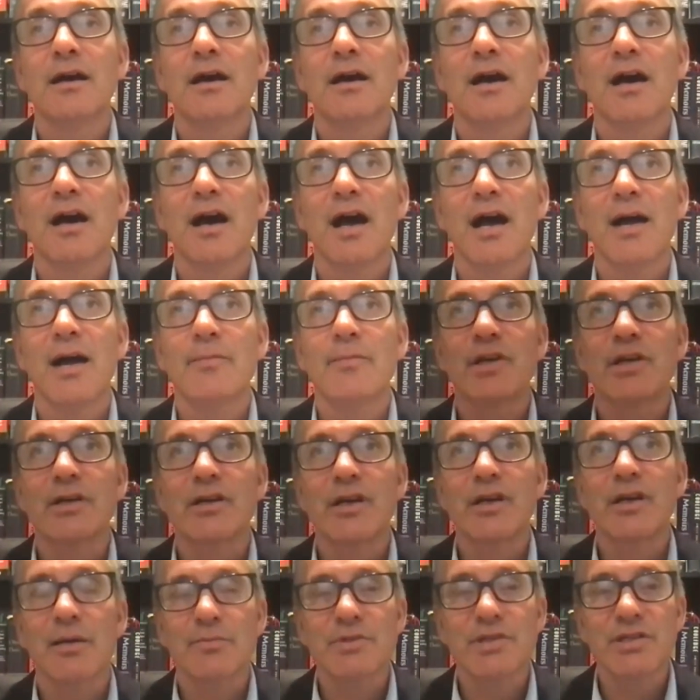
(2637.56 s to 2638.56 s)
uh, "I'm going to
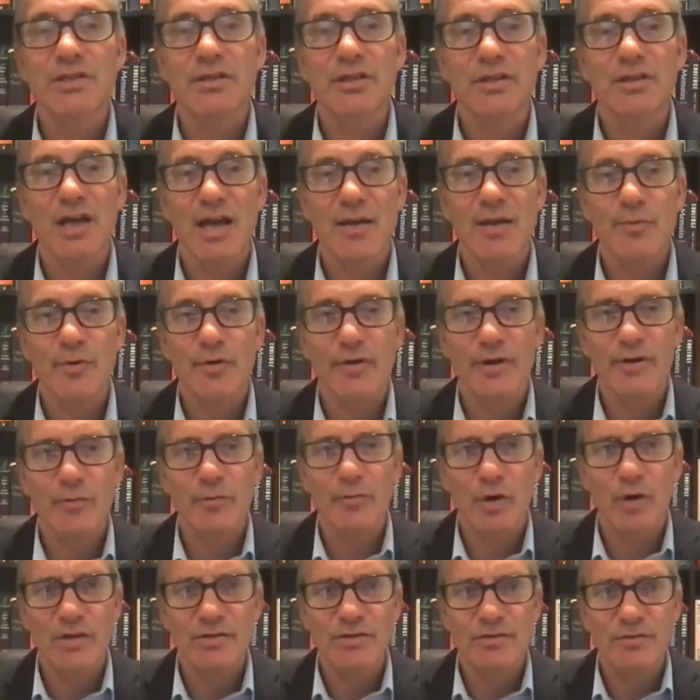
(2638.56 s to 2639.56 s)
come to the library
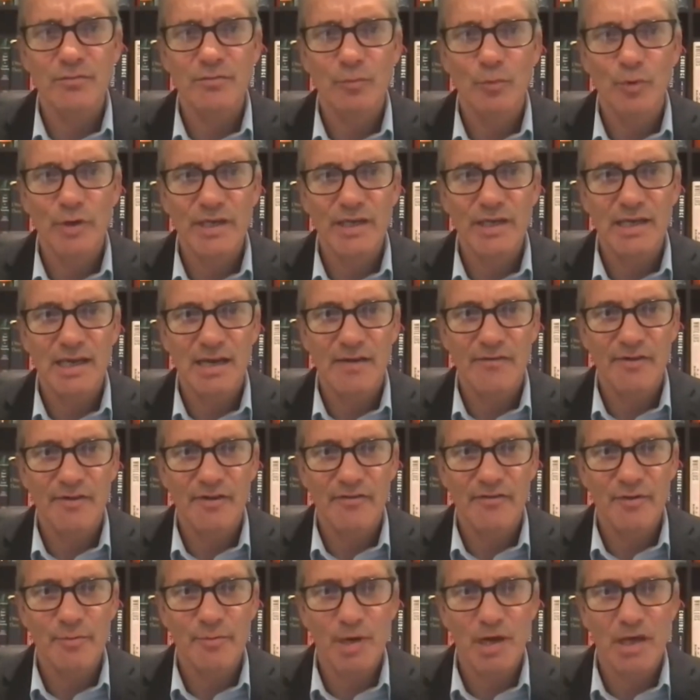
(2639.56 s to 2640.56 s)
one week out of
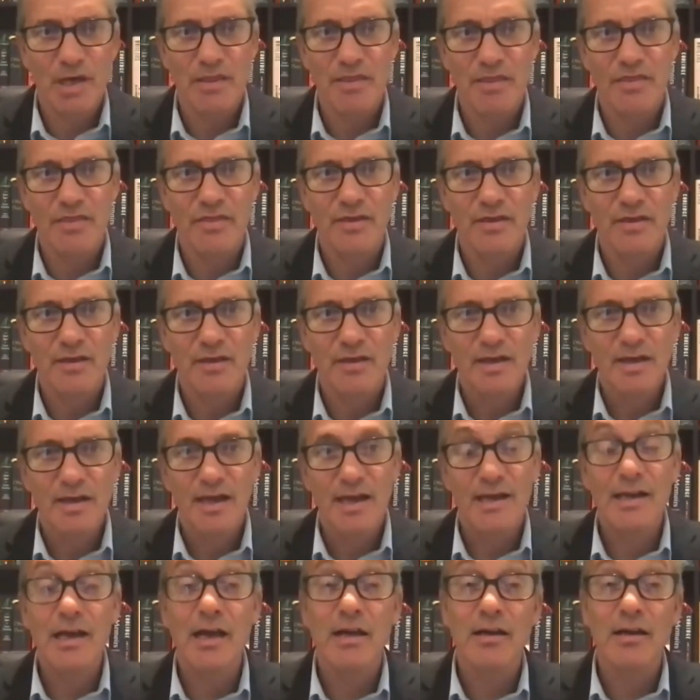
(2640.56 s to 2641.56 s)
every month,
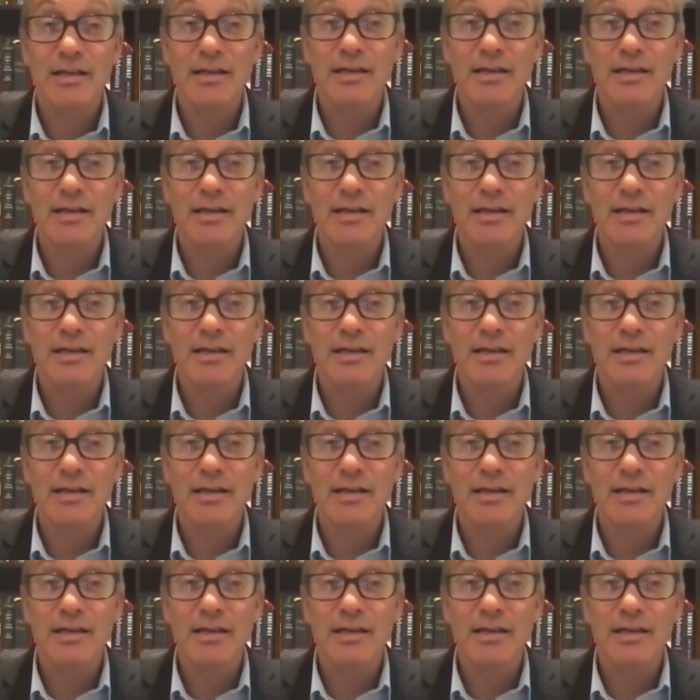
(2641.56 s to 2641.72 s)
and I'll